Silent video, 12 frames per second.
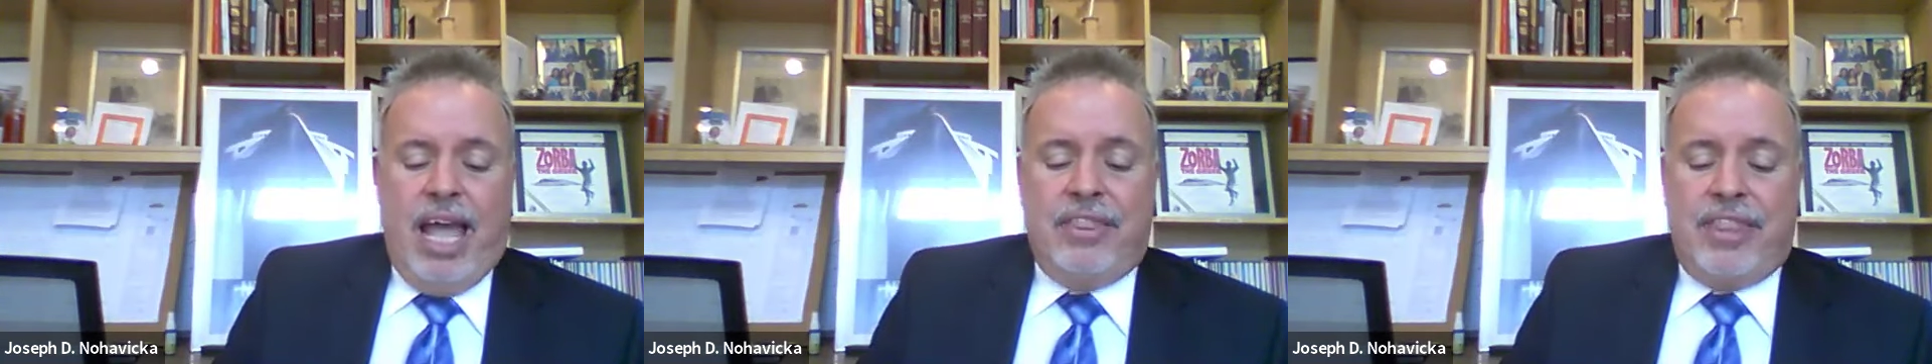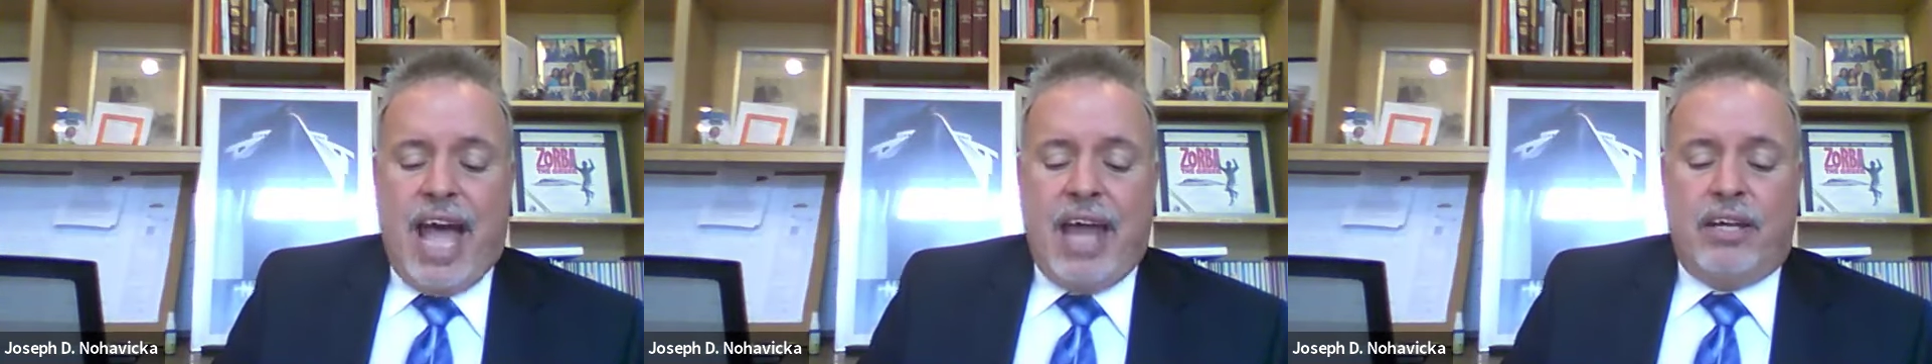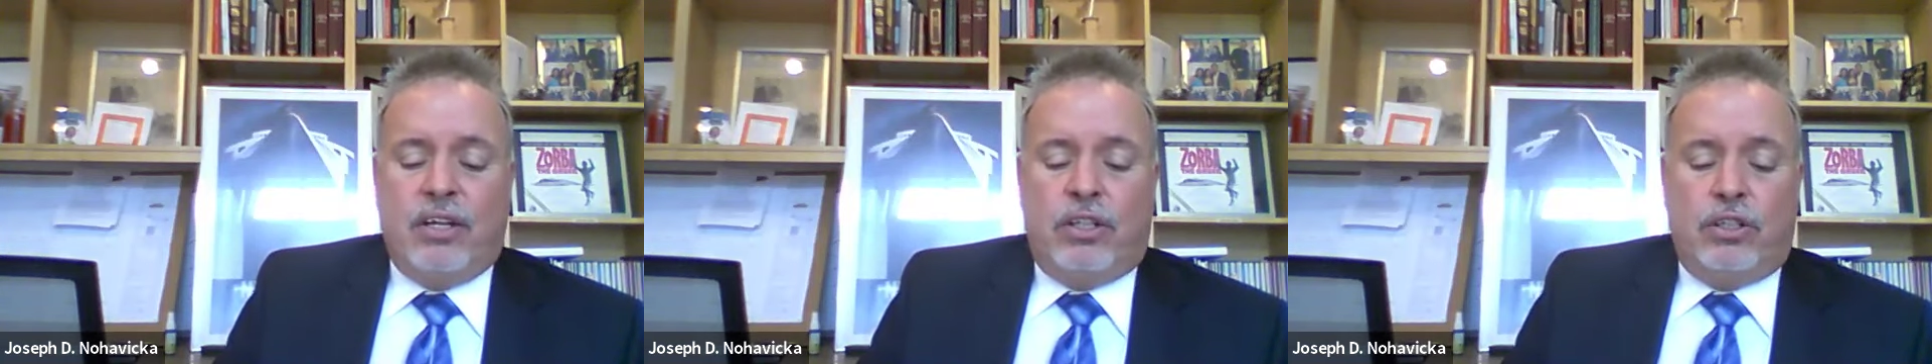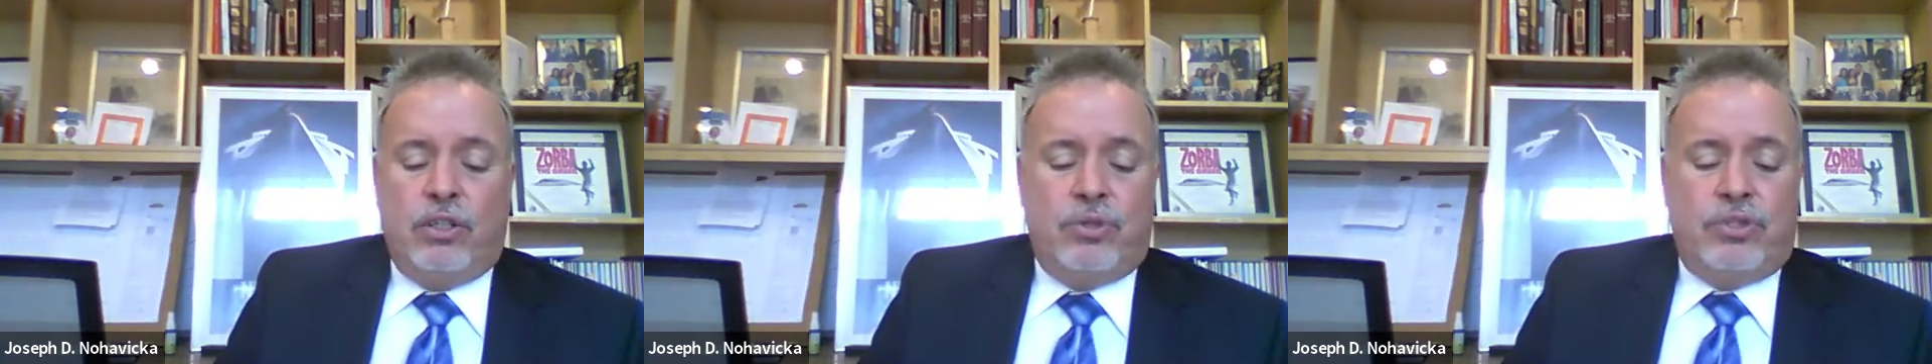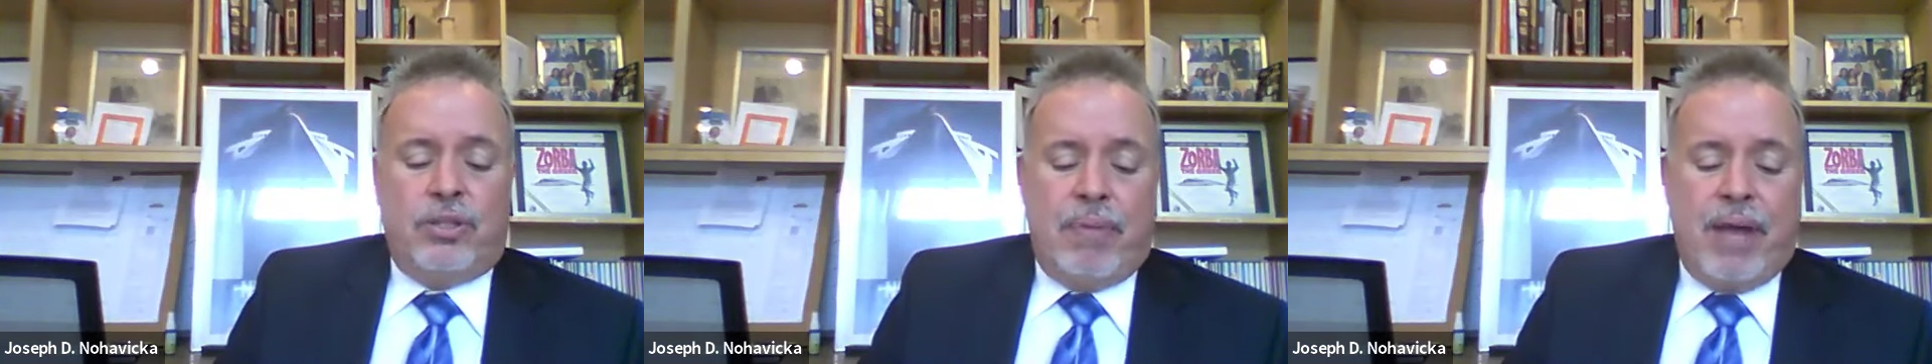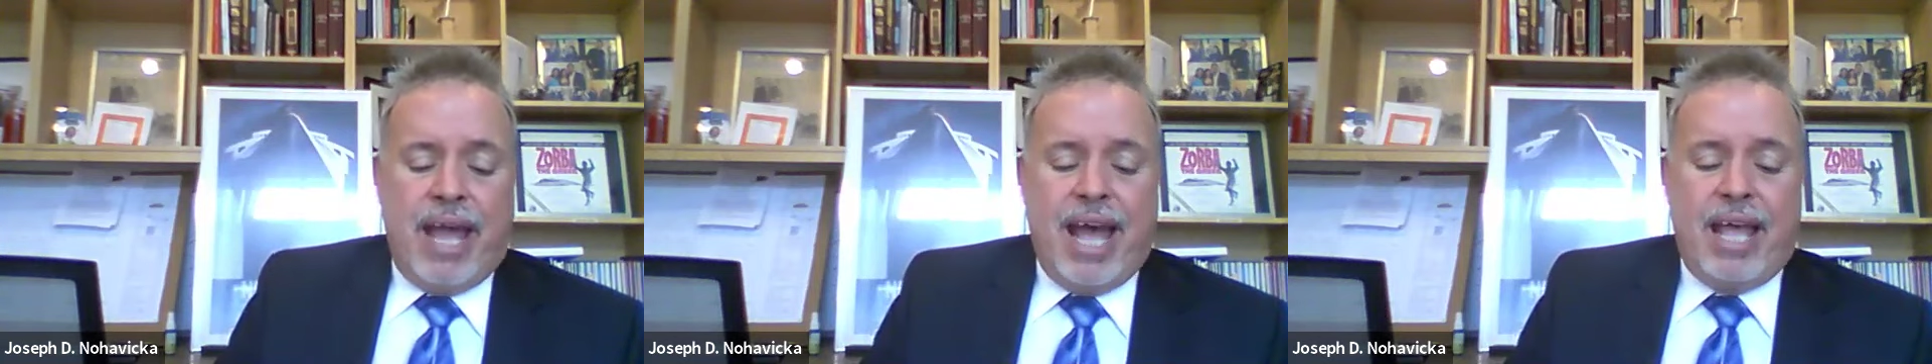And that includes
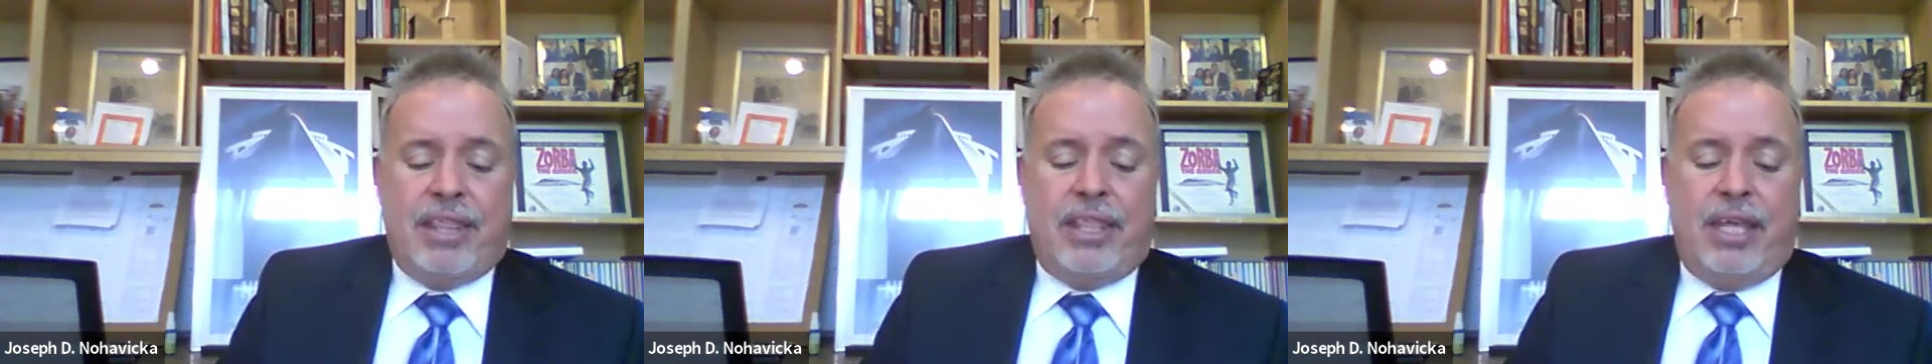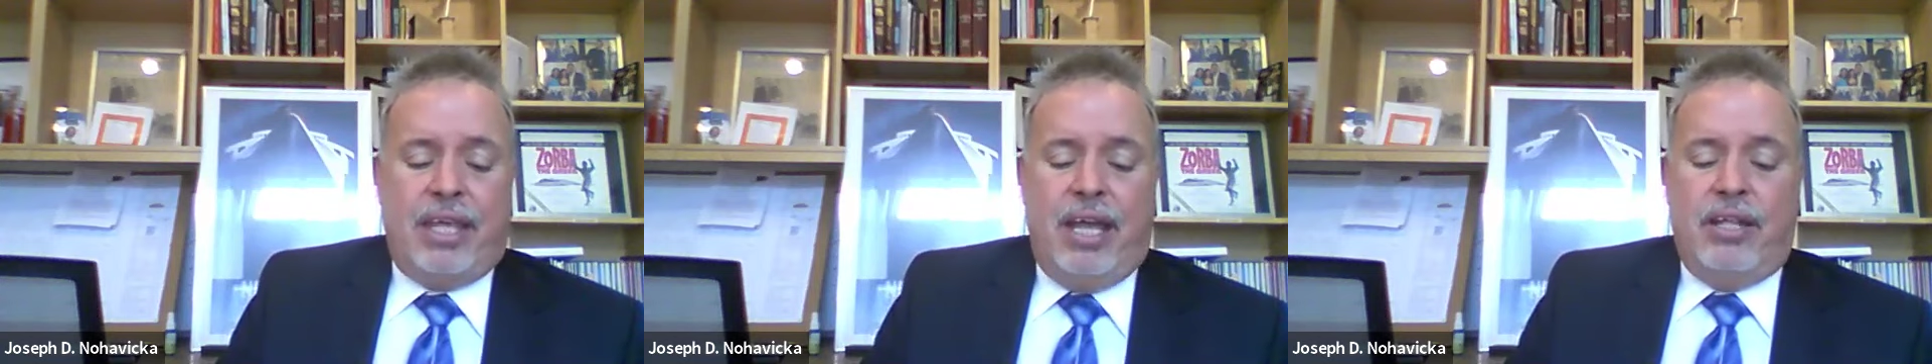the path